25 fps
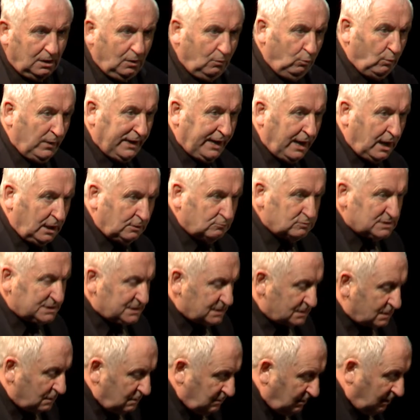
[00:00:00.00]
When I
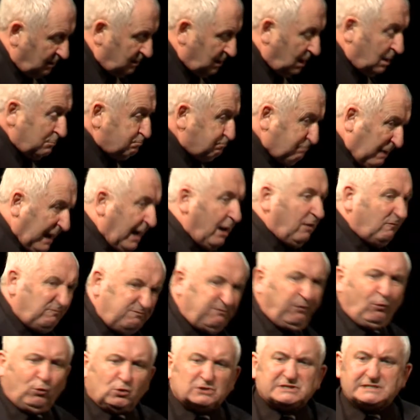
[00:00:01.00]
was about
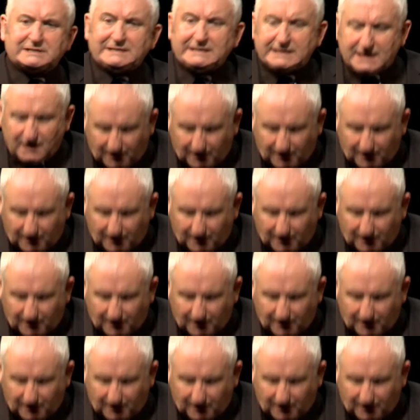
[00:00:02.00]
40,